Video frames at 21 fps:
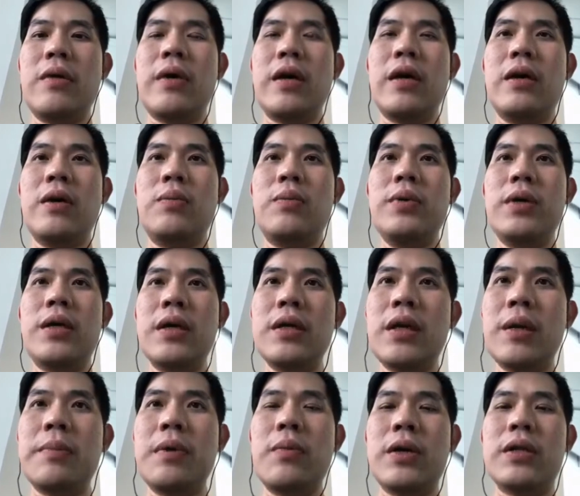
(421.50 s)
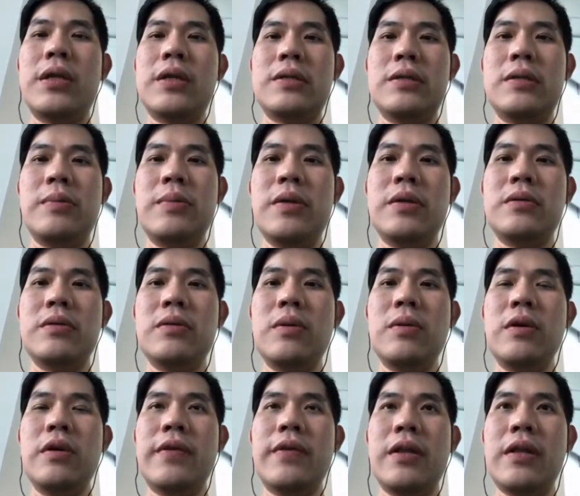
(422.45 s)
now, a weaker number, what does it mean?
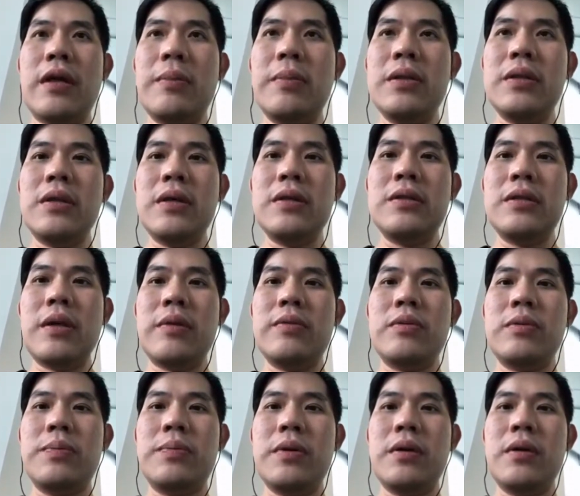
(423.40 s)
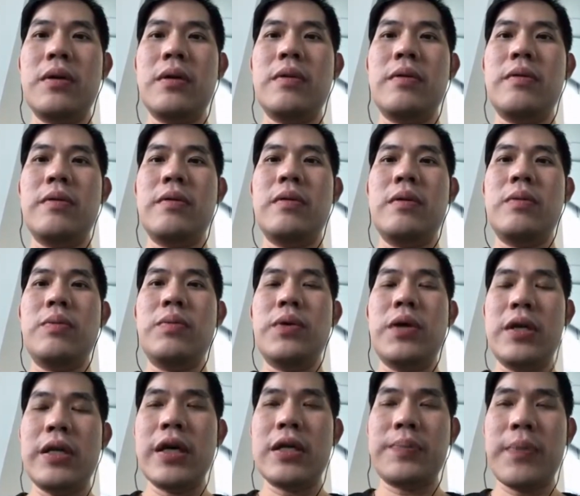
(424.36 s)
So if the number turns out to be
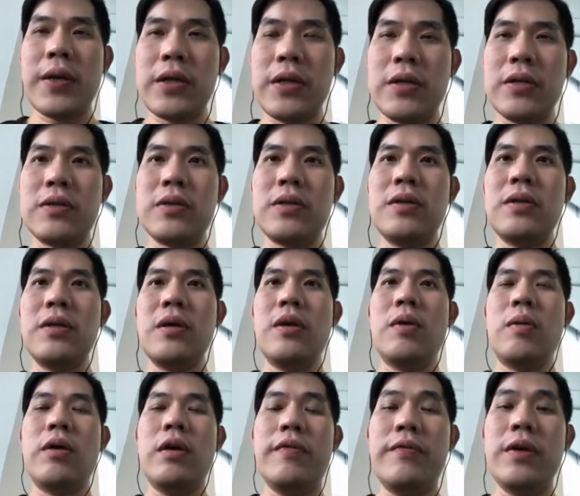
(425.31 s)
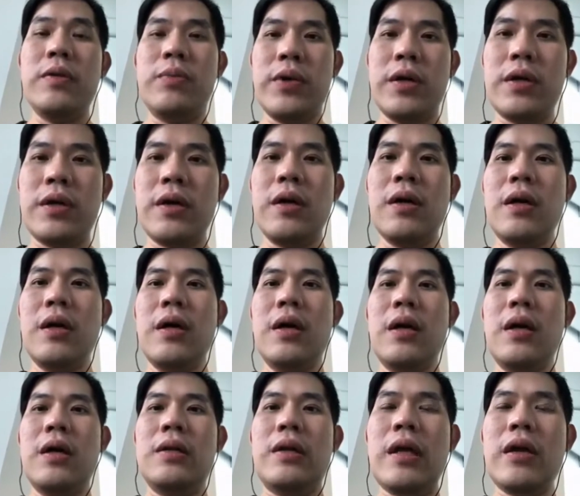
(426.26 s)
in expectation or even weaker,
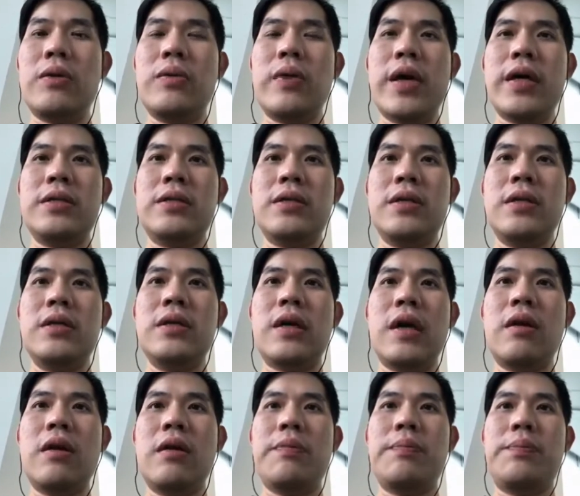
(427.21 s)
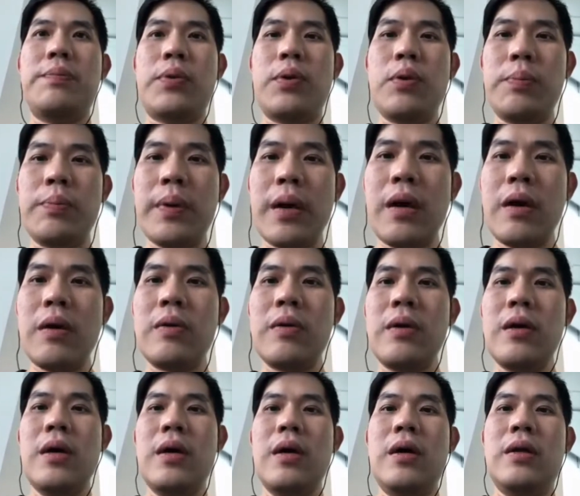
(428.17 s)
that could actually kind of propel
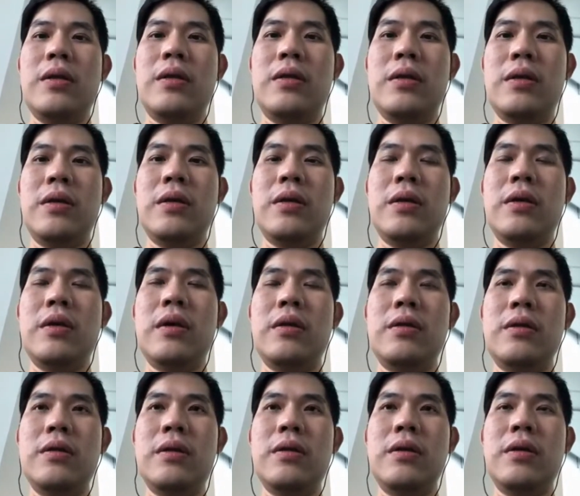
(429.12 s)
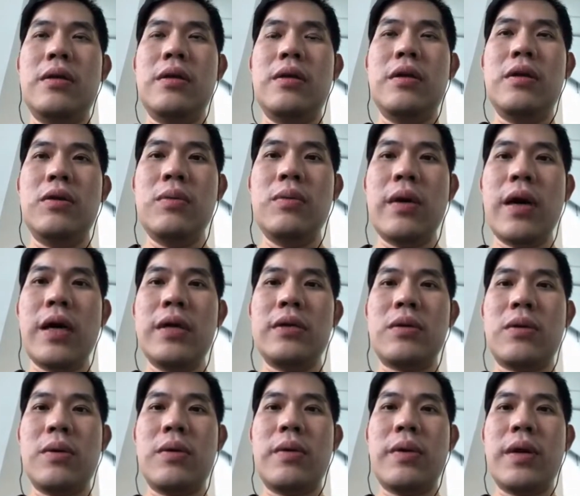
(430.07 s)
the US
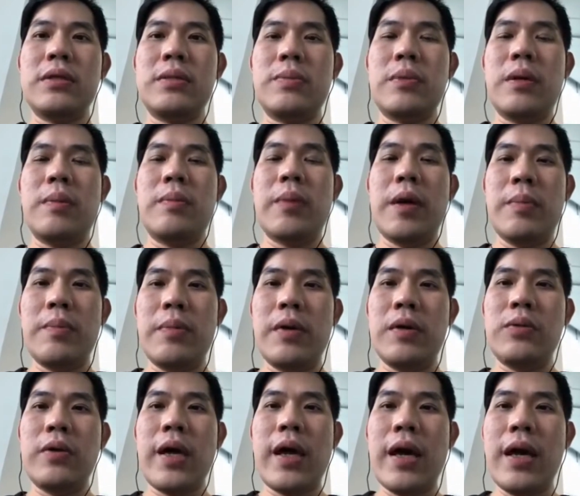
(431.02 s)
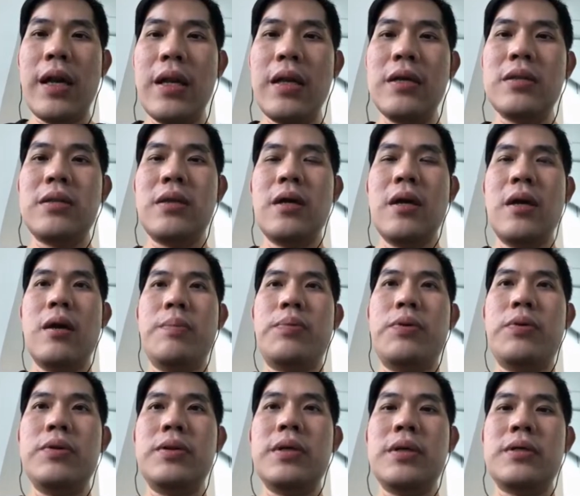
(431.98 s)
Congress member to at least
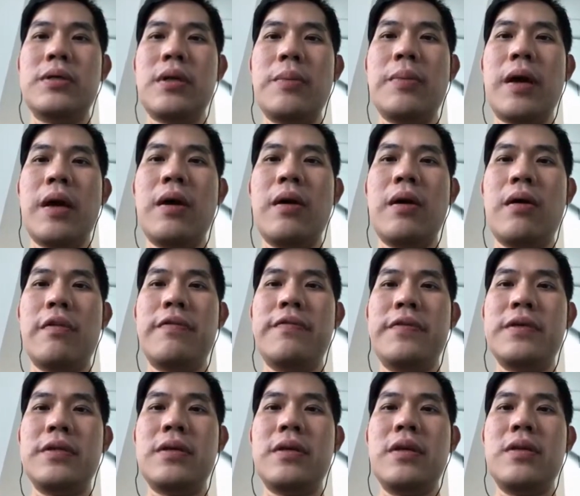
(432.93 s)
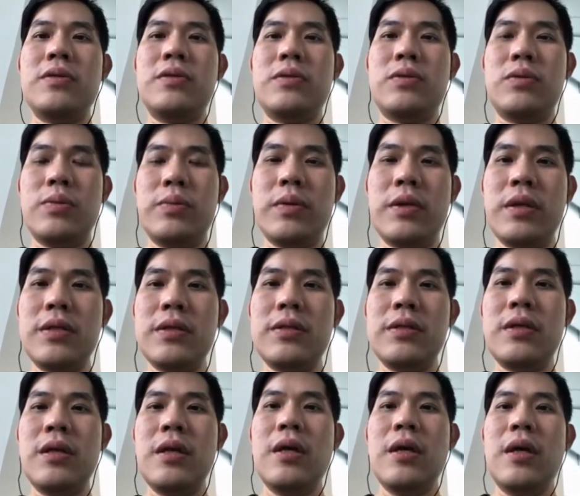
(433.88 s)
push some kind of fiscal
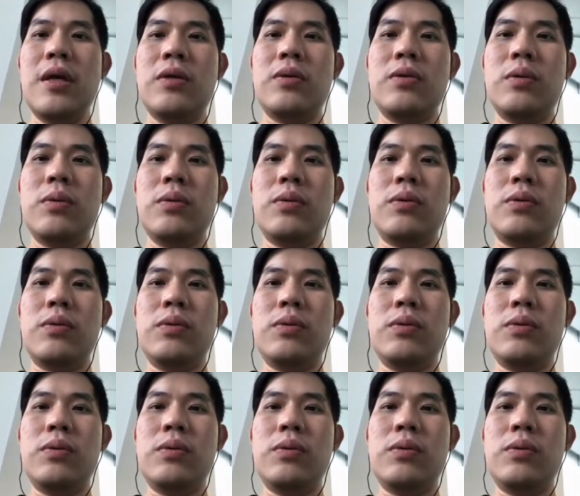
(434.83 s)
stimulus to